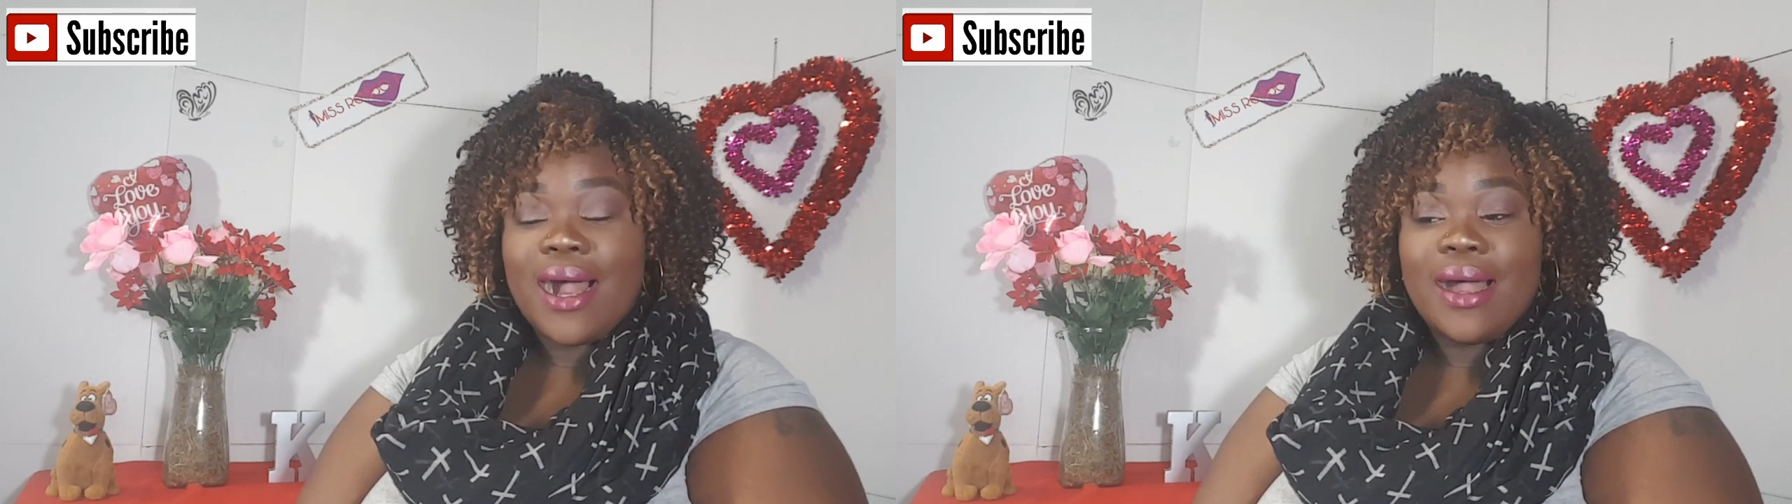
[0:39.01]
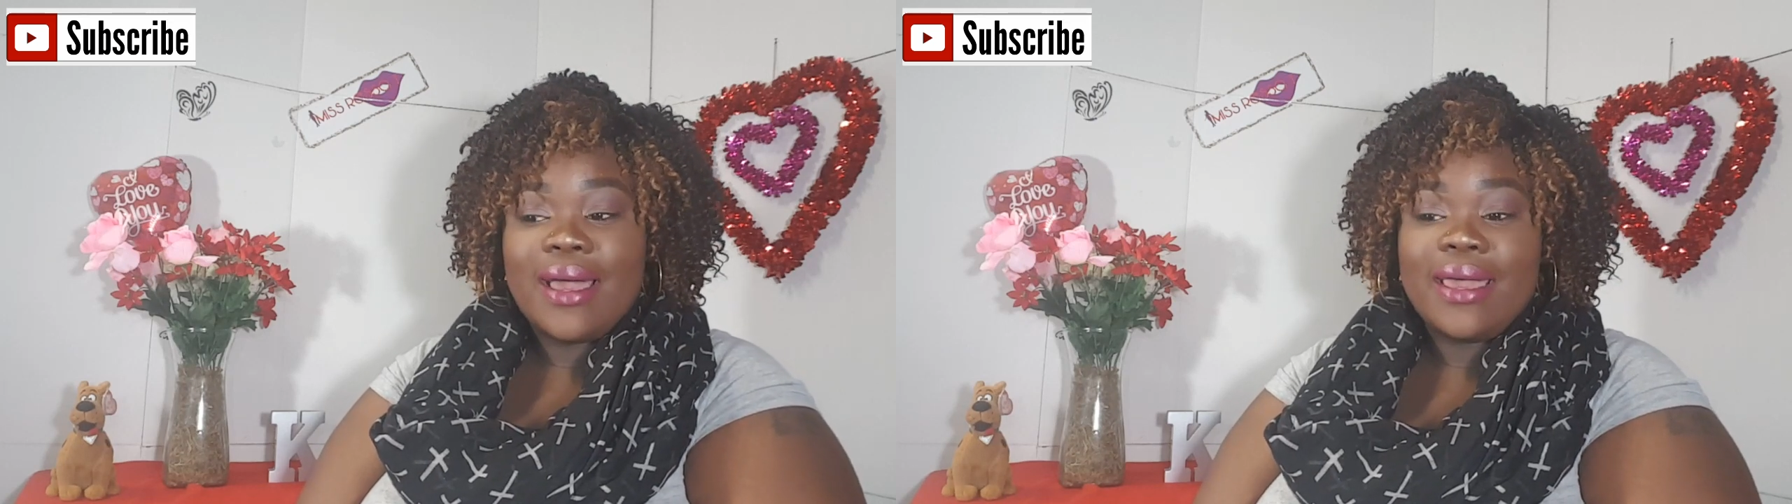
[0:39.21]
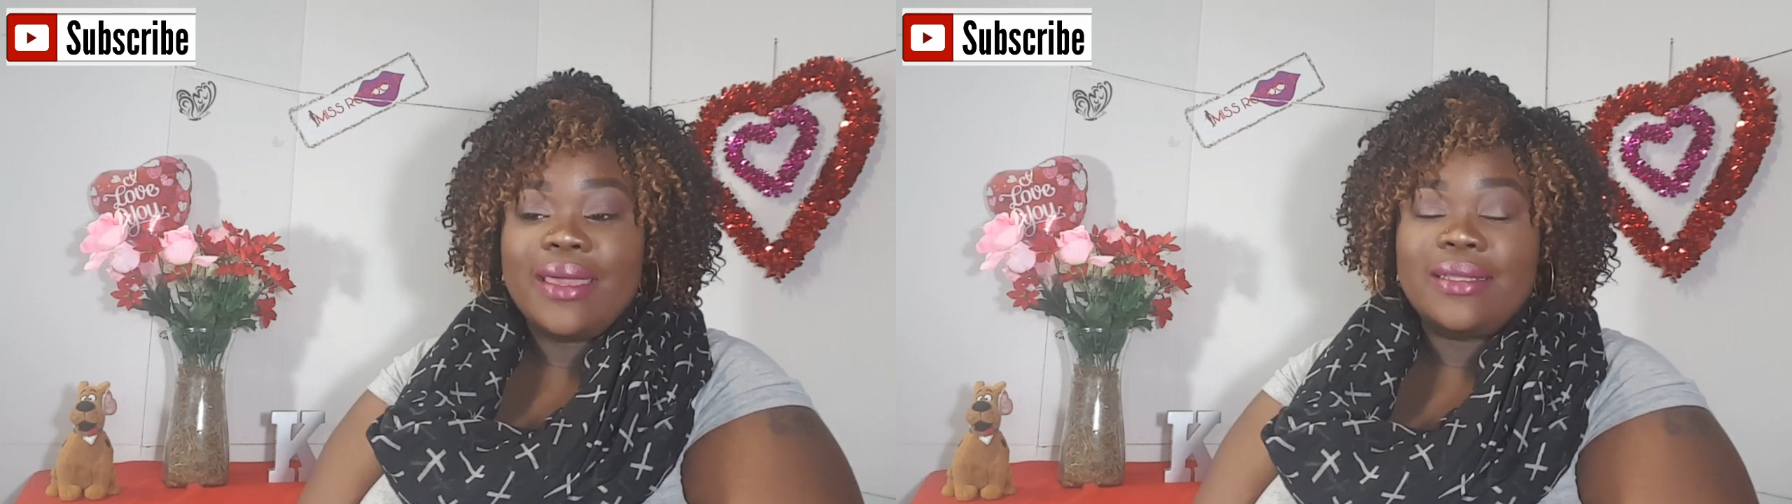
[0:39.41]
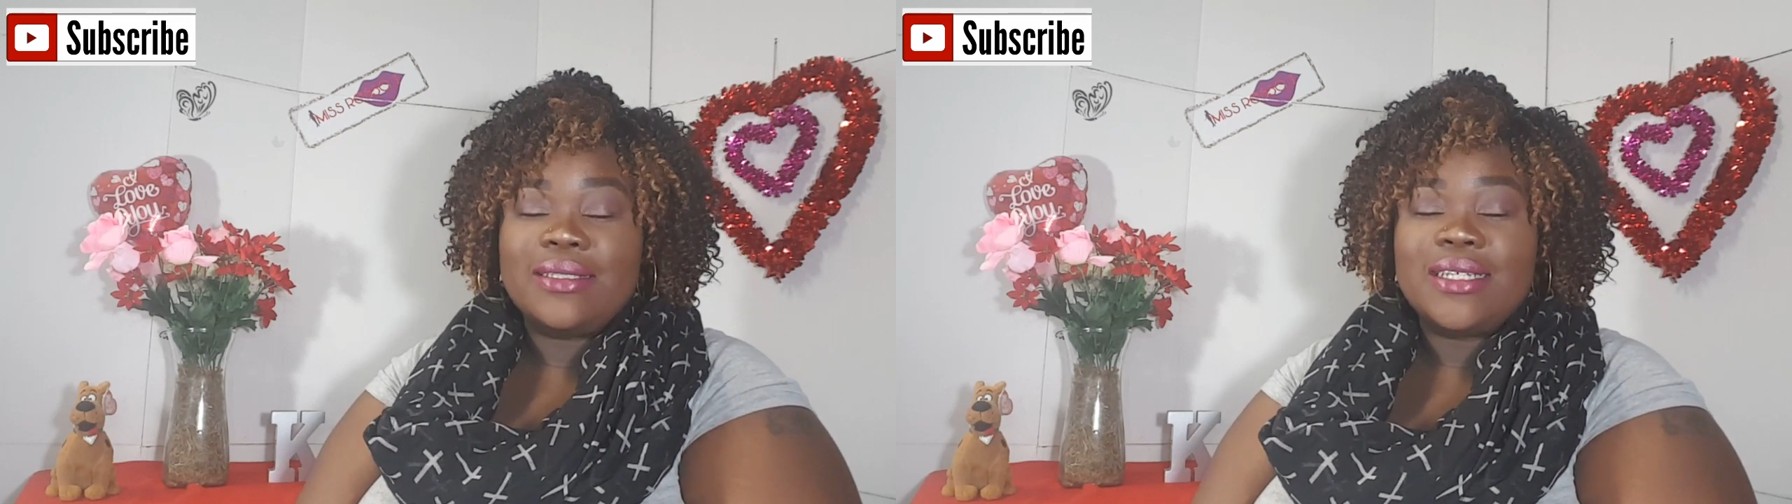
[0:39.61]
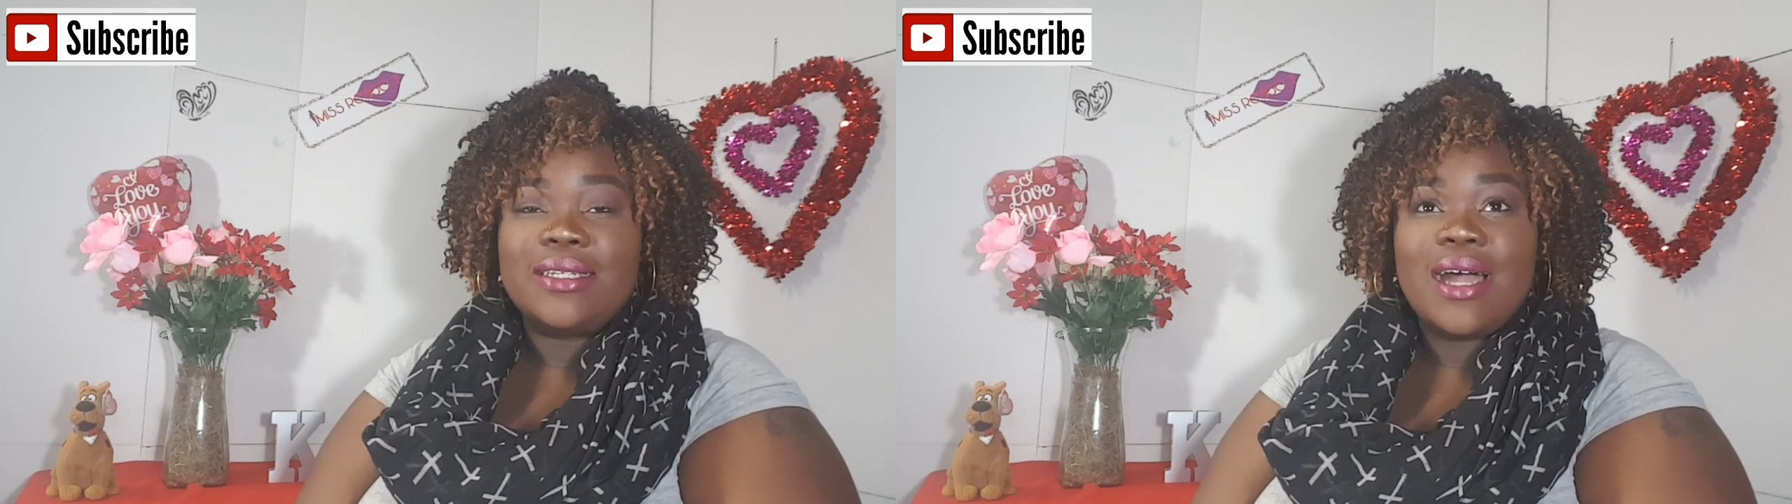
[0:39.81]
I
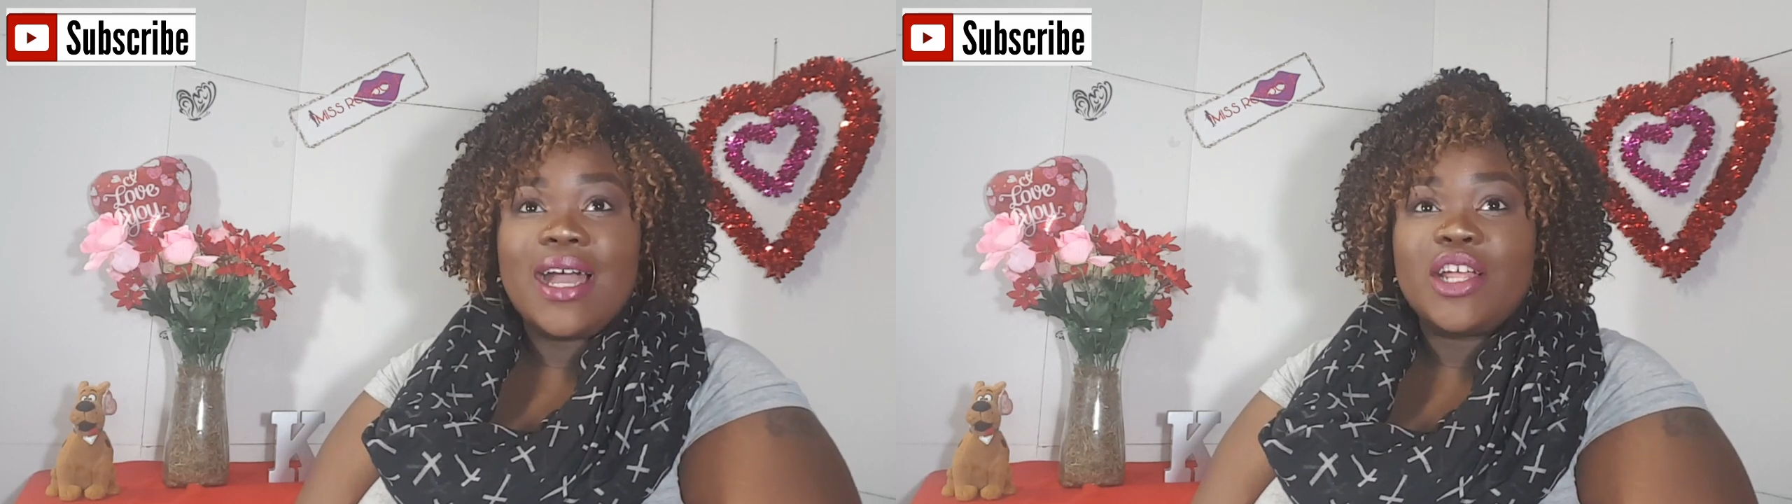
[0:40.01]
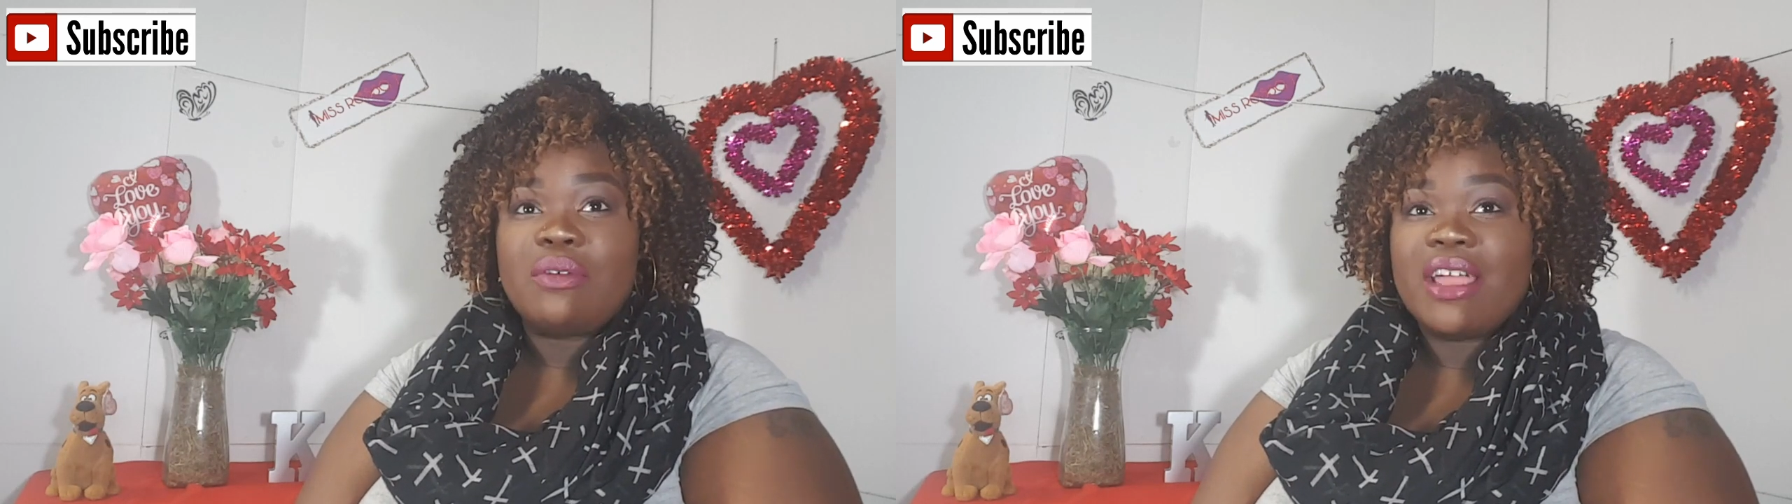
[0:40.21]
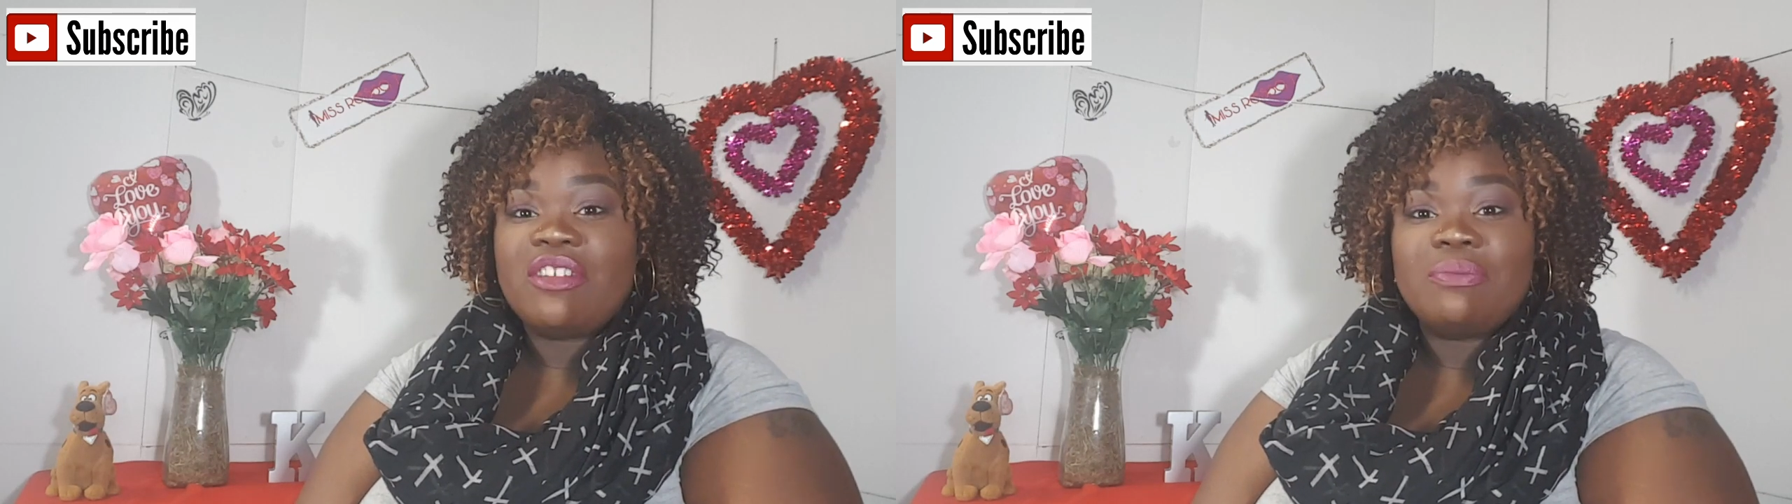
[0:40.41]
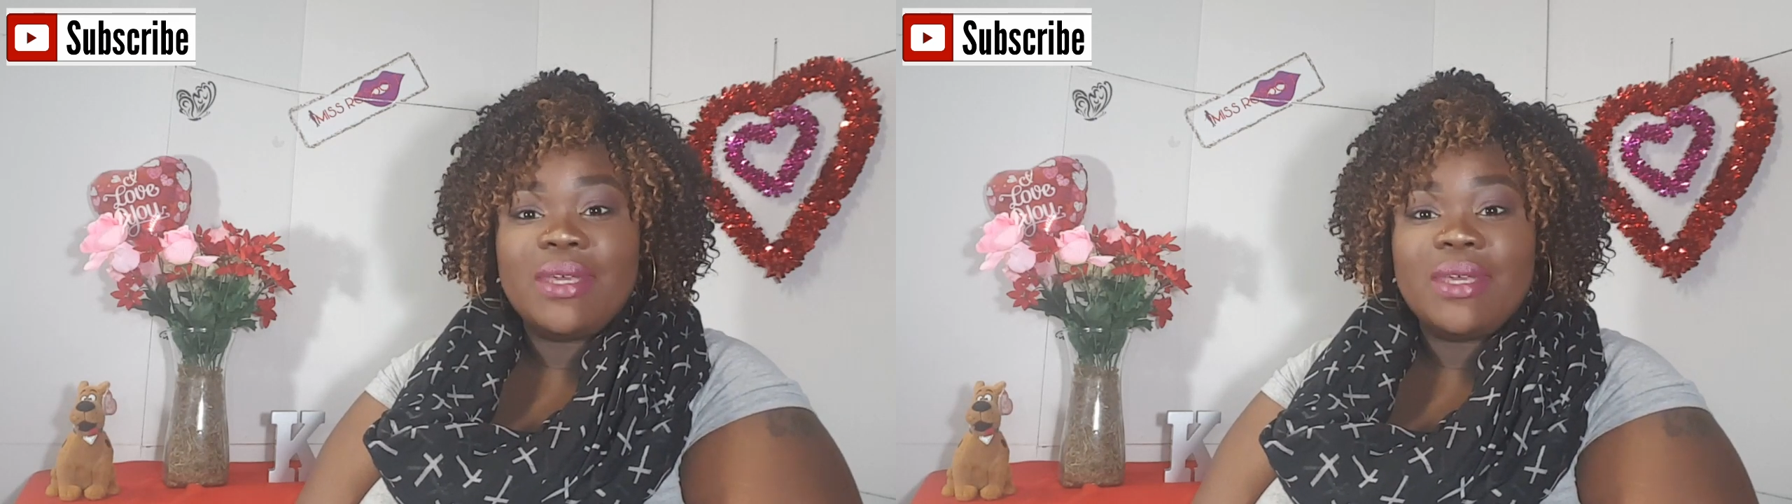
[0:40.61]
did not crave